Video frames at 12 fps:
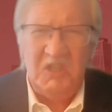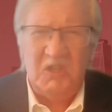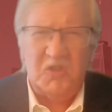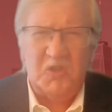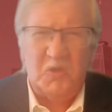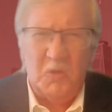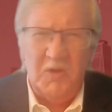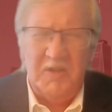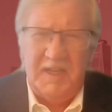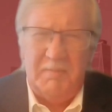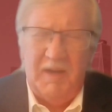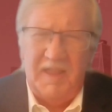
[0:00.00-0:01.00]

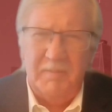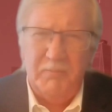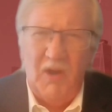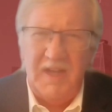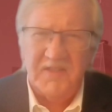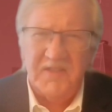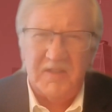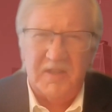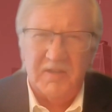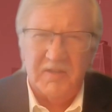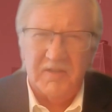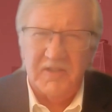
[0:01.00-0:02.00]
scrutiny by the
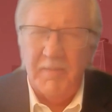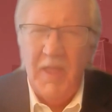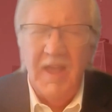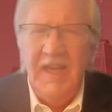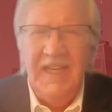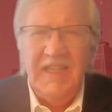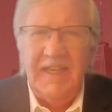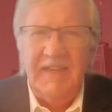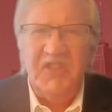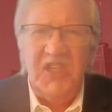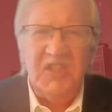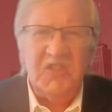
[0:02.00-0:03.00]
prosecutors.
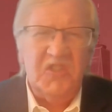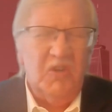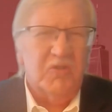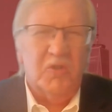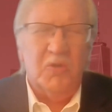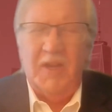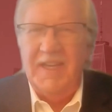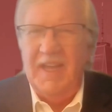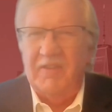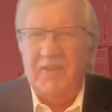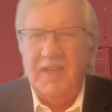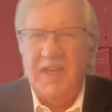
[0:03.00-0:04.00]
If she had sold to
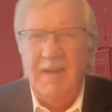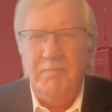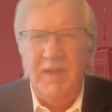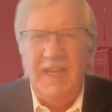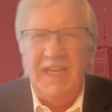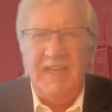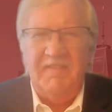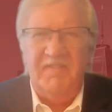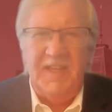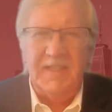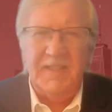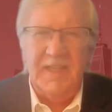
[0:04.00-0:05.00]
another company, a
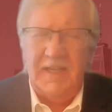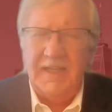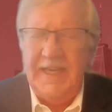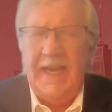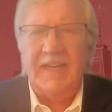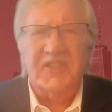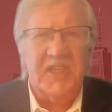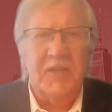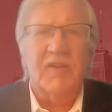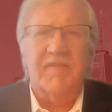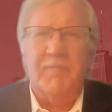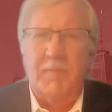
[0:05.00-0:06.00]
fintech, yeah, she
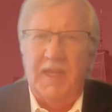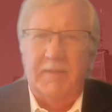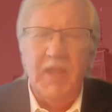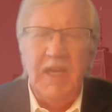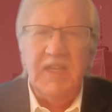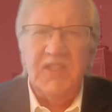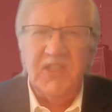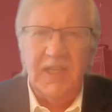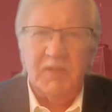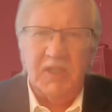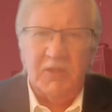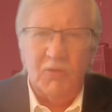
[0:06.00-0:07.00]
would have been
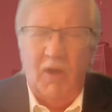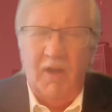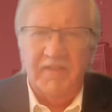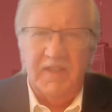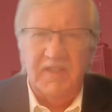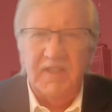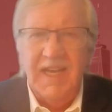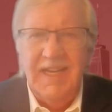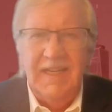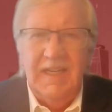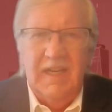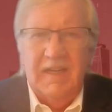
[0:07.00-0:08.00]
subject to all these
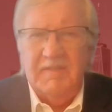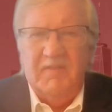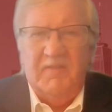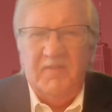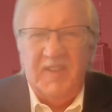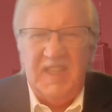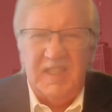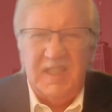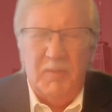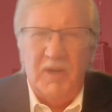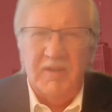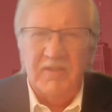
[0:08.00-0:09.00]

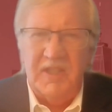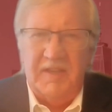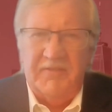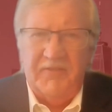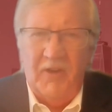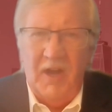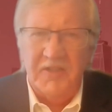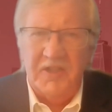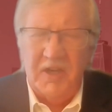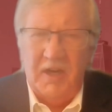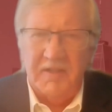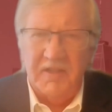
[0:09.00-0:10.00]
conspiracy and fraud
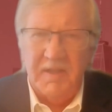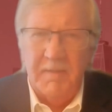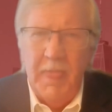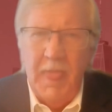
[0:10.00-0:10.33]
charges.